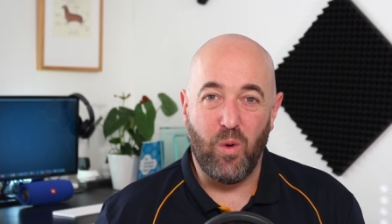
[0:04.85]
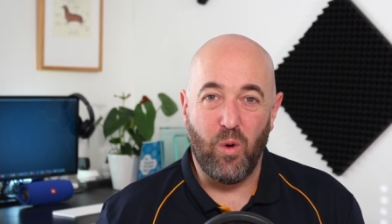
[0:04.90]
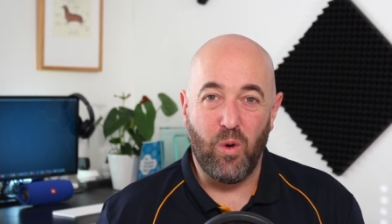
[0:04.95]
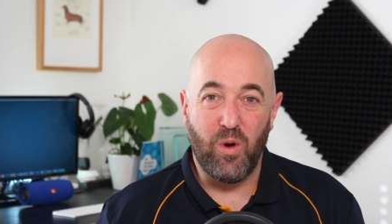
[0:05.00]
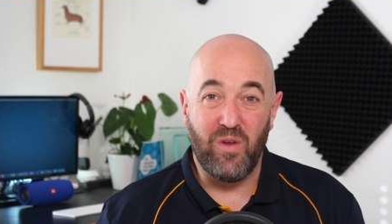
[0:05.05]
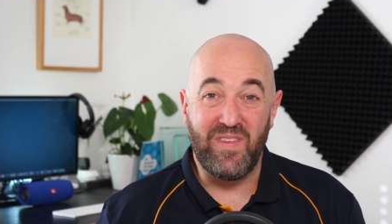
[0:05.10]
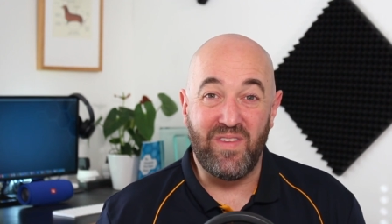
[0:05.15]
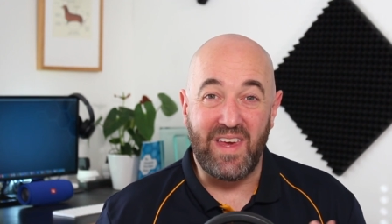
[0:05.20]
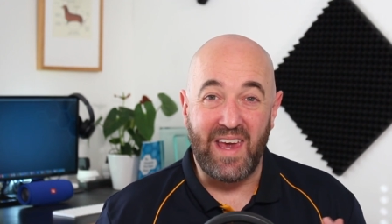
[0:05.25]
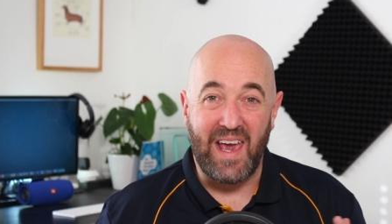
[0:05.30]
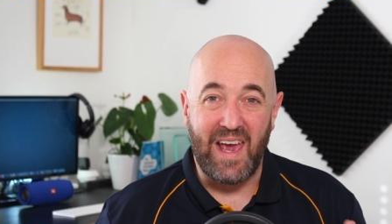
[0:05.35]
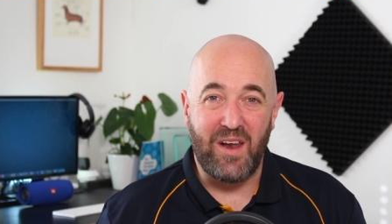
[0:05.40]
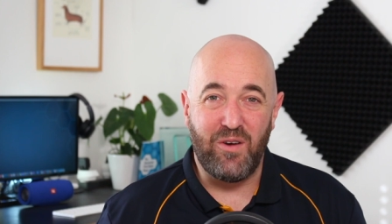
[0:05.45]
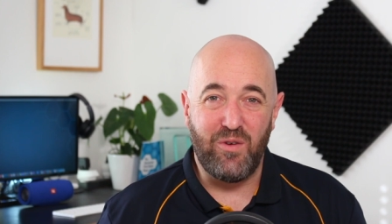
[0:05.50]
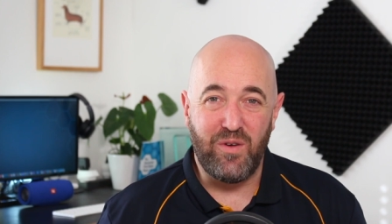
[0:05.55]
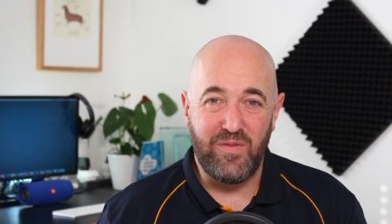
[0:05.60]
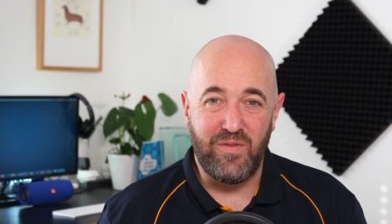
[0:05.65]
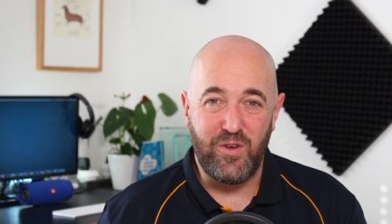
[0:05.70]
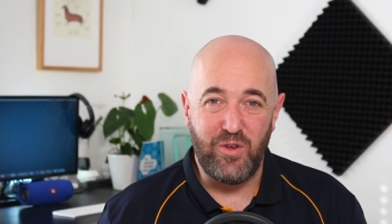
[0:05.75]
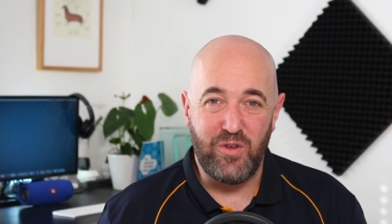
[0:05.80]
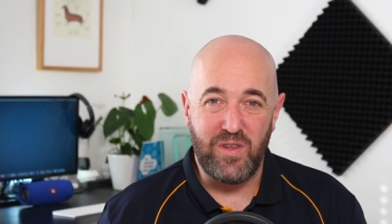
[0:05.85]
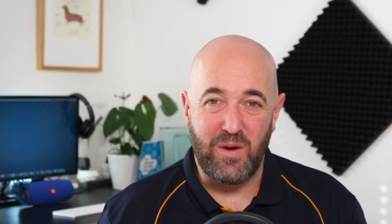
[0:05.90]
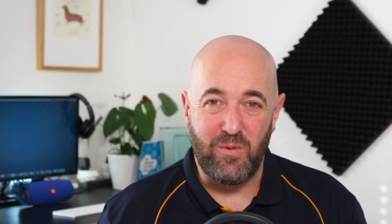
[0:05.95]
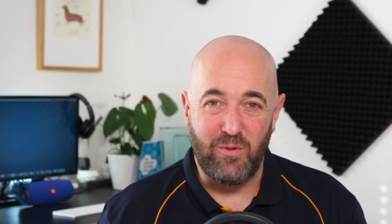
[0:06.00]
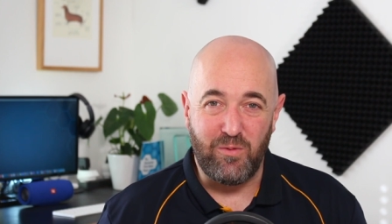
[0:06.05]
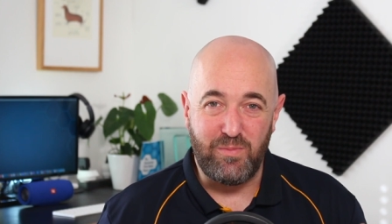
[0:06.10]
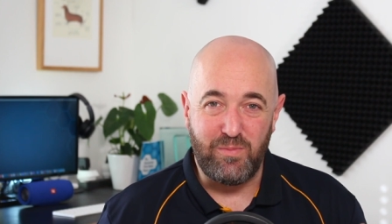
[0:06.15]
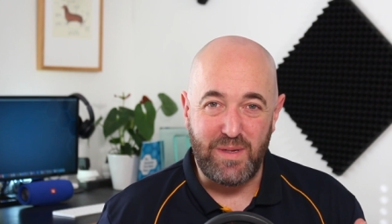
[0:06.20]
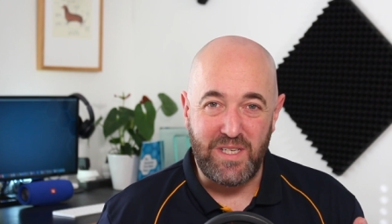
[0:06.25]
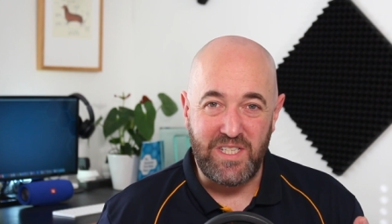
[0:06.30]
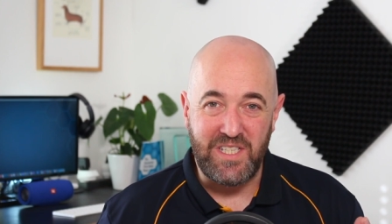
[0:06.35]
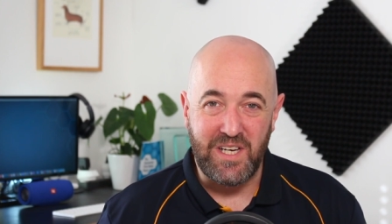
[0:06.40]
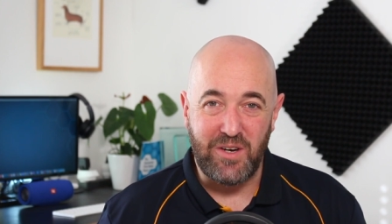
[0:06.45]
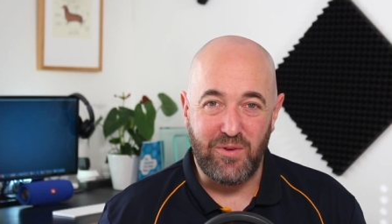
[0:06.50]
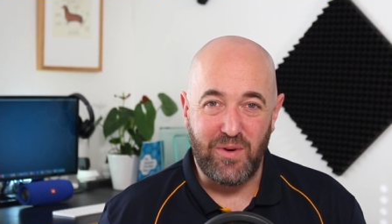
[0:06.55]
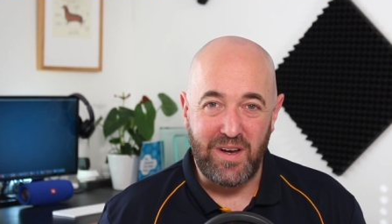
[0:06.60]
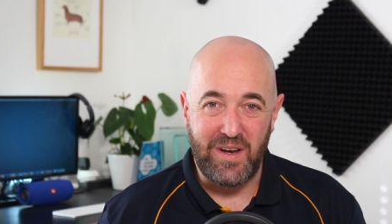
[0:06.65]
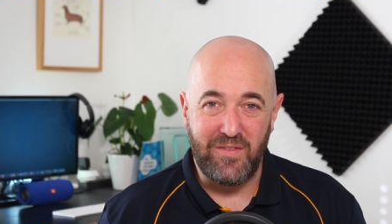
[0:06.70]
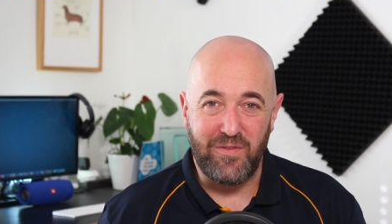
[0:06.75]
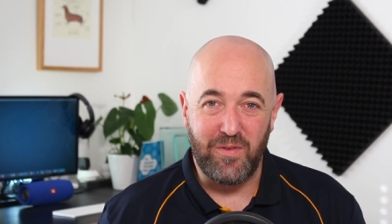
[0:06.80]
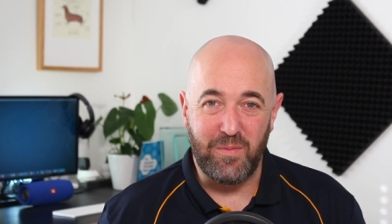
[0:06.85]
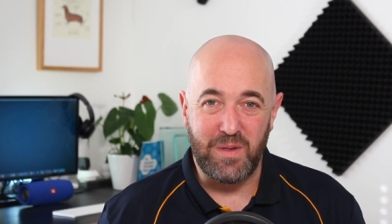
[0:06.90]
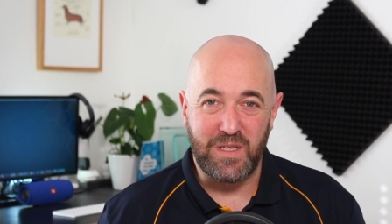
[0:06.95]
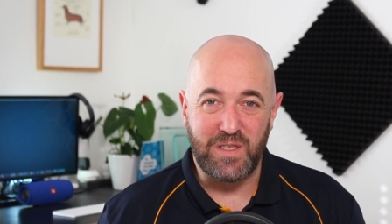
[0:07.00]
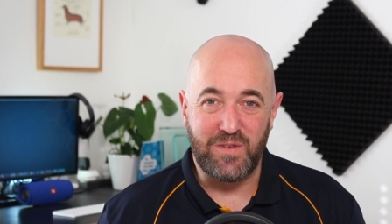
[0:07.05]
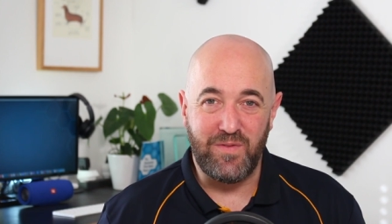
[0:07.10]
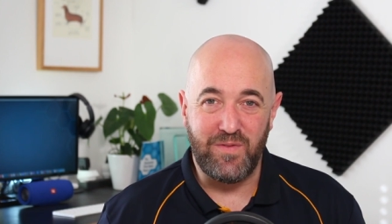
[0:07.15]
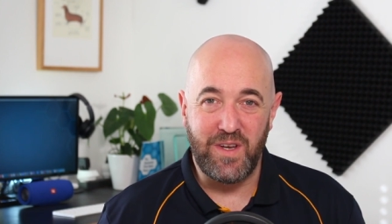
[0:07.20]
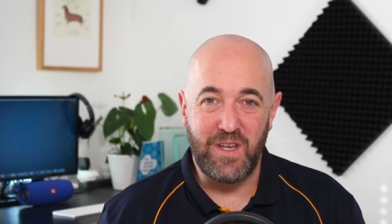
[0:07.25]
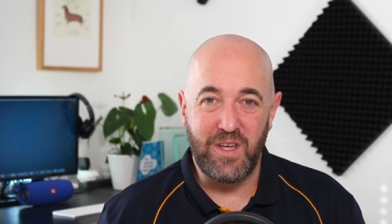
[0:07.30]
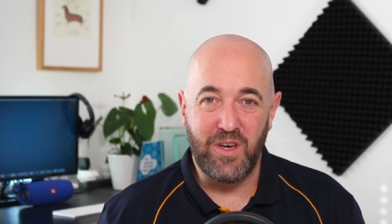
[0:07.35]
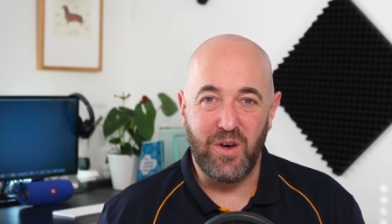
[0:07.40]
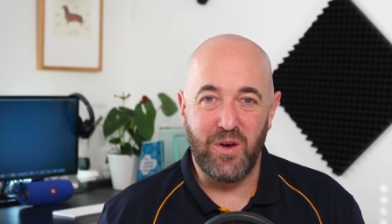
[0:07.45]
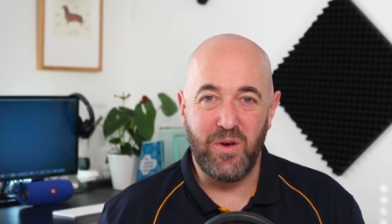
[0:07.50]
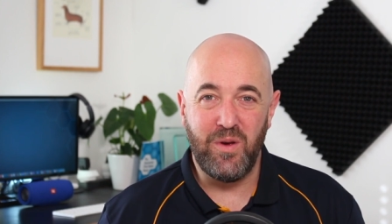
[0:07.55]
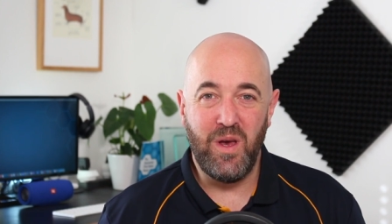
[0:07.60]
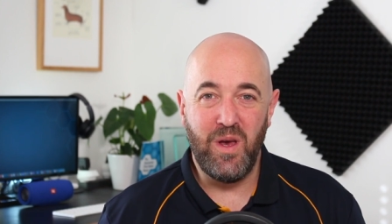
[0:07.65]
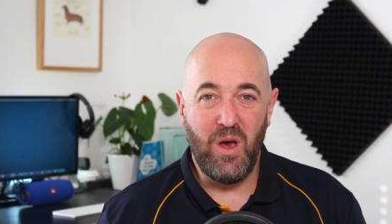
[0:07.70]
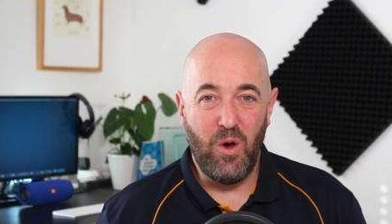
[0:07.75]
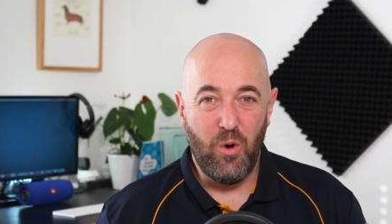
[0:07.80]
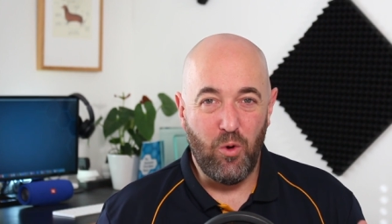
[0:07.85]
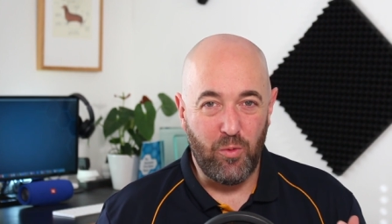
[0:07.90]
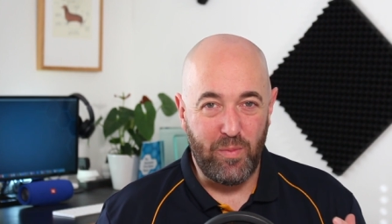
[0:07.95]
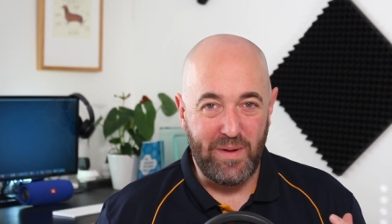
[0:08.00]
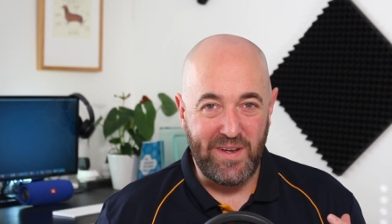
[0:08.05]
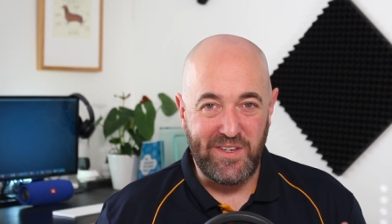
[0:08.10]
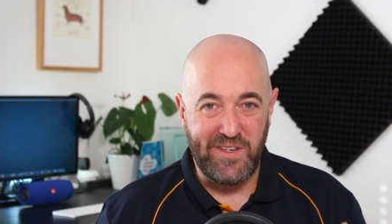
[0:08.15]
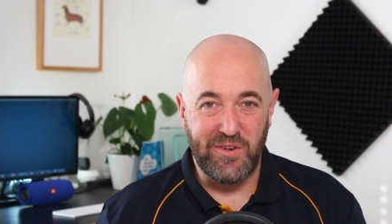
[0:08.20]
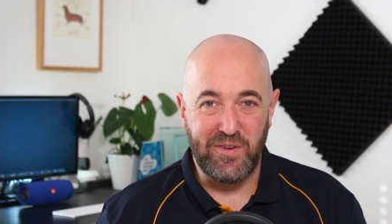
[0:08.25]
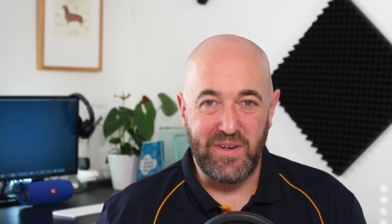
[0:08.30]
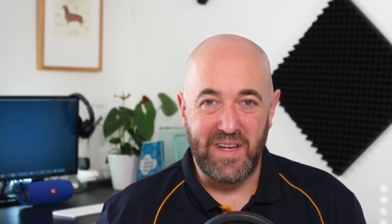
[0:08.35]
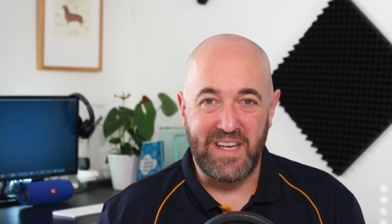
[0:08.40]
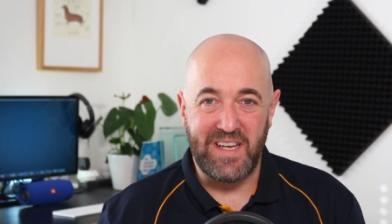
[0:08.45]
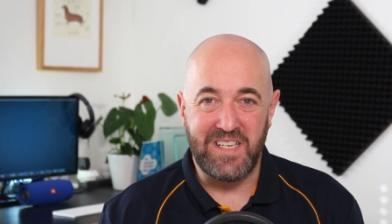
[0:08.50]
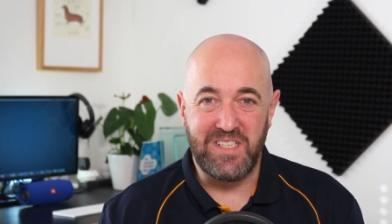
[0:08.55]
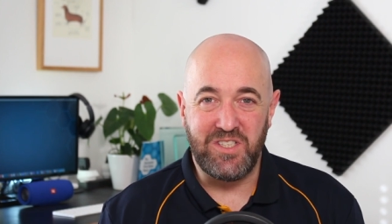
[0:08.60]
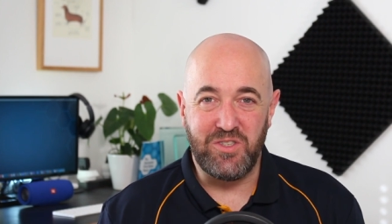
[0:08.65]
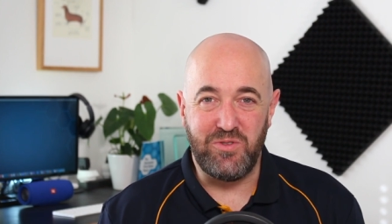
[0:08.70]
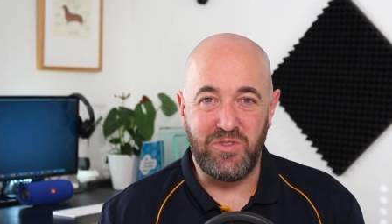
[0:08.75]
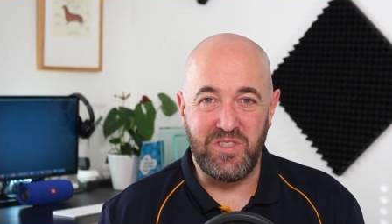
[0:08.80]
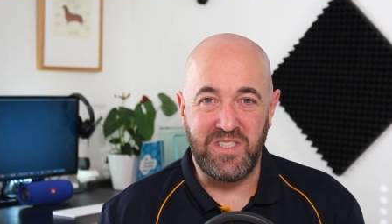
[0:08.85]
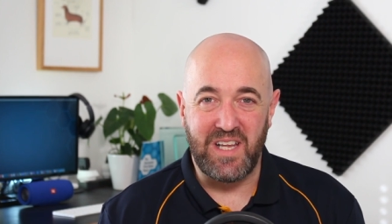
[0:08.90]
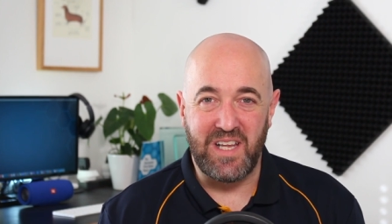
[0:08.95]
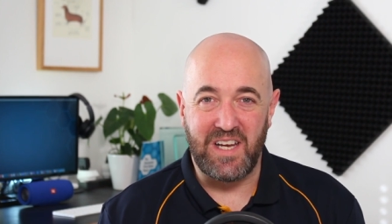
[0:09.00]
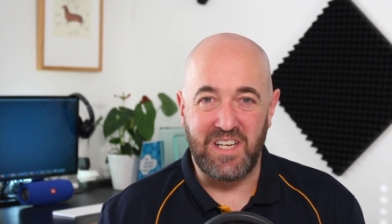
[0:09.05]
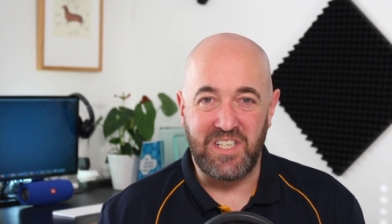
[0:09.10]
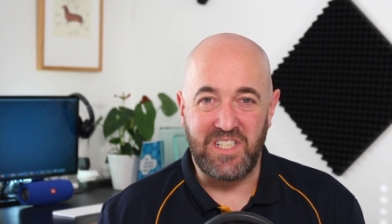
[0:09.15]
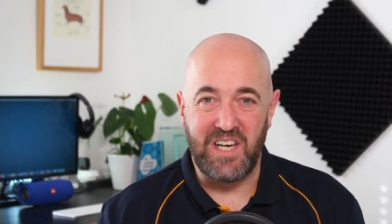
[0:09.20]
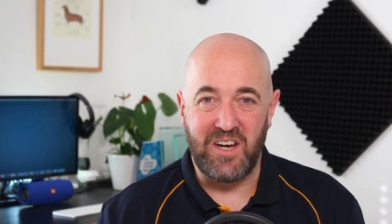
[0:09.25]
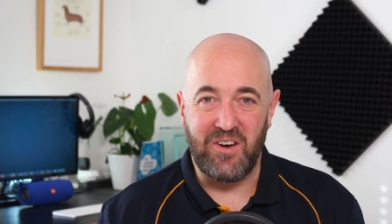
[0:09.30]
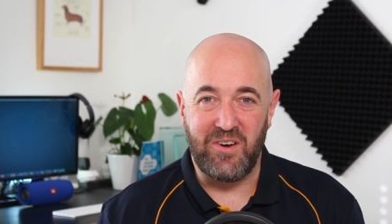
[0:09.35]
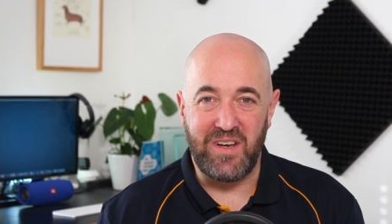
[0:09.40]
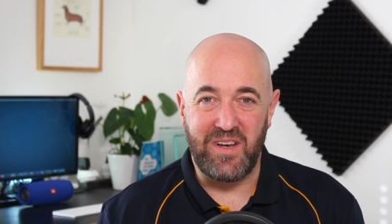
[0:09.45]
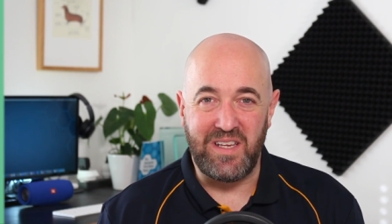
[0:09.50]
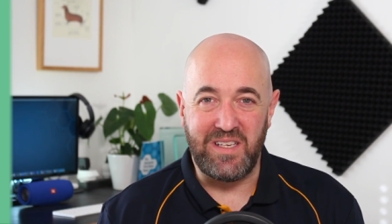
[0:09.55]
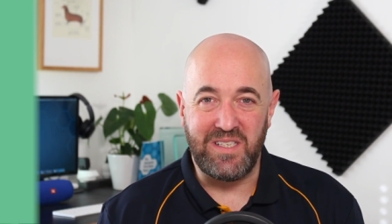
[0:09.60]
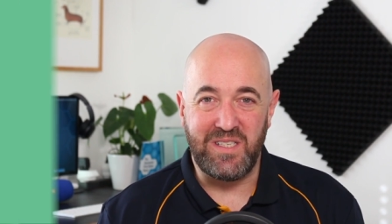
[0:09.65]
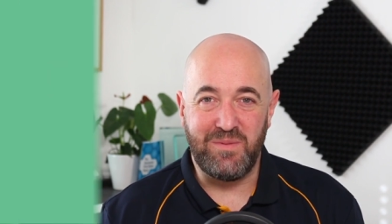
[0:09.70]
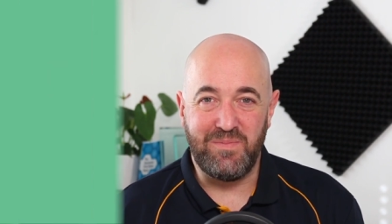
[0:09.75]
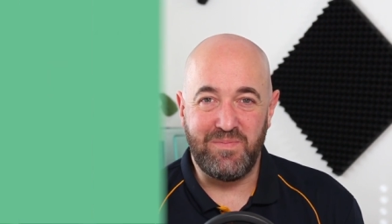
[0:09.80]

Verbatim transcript: All of the ad revenue that will be generated from this video will be donated to New Zealand charities.